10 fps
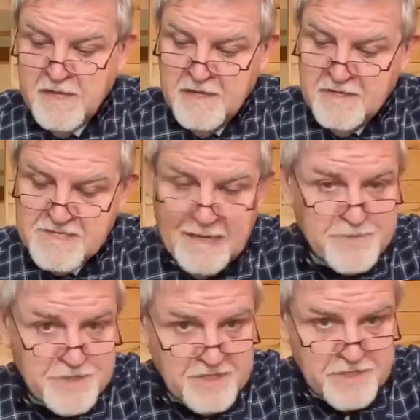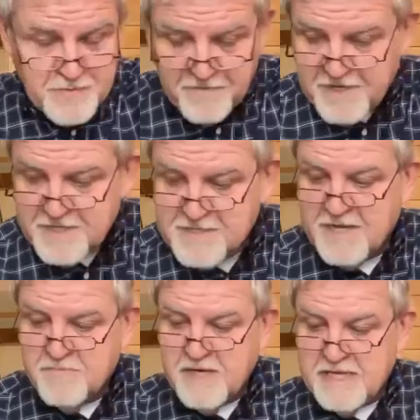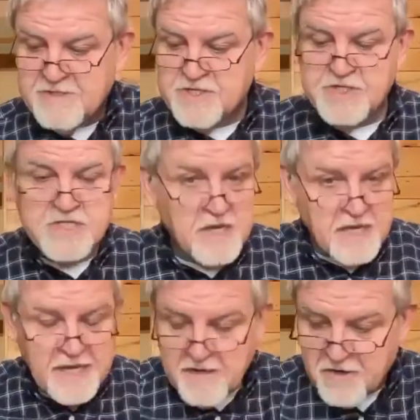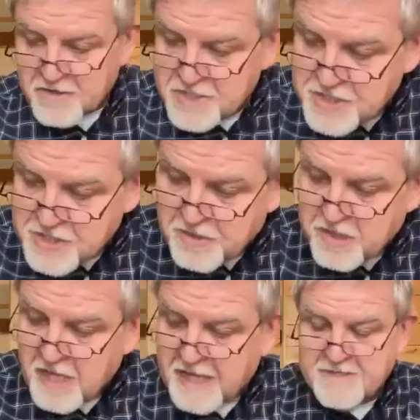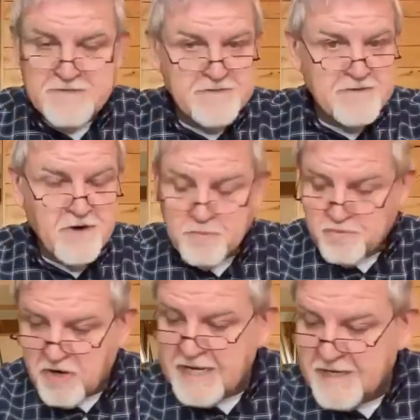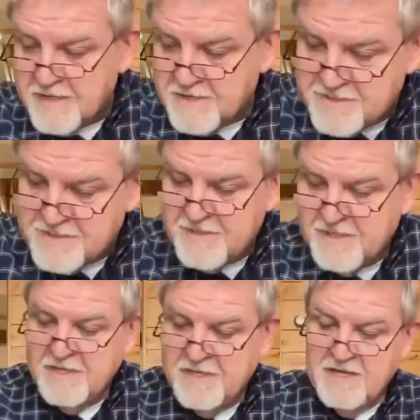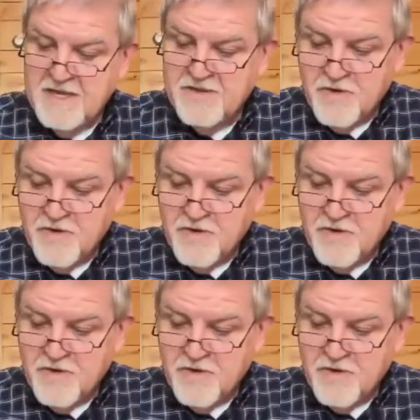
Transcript: Samson, as we've already said, means sunny or sunlight or brightness. And no